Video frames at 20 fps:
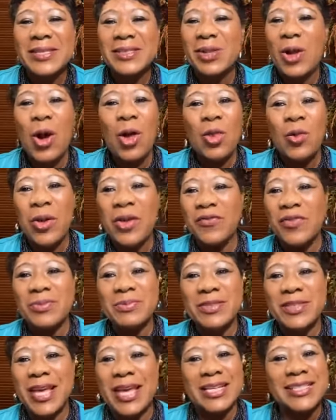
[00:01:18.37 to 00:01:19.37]
Listen, all the way
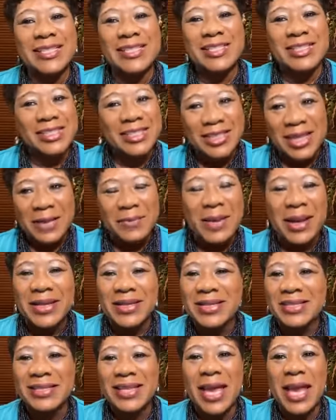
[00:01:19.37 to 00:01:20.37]
from Texas, just like my
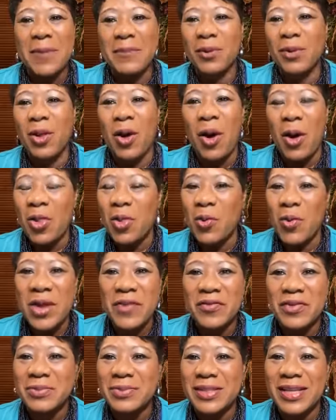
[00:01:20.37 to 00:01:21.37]
niece April, all the
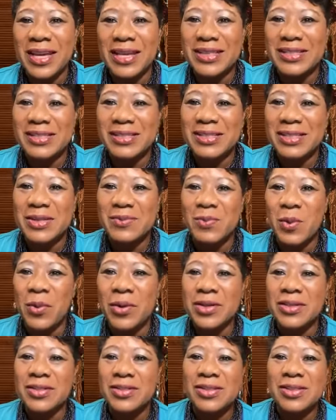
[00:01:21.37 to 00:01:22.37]
way from Texas. Good
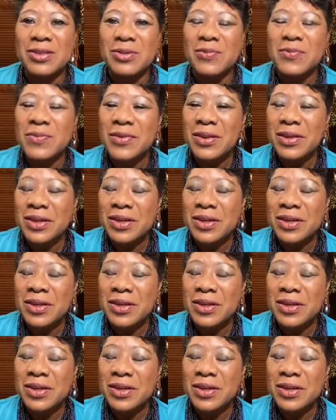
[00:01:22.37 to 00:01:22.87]
morning to you.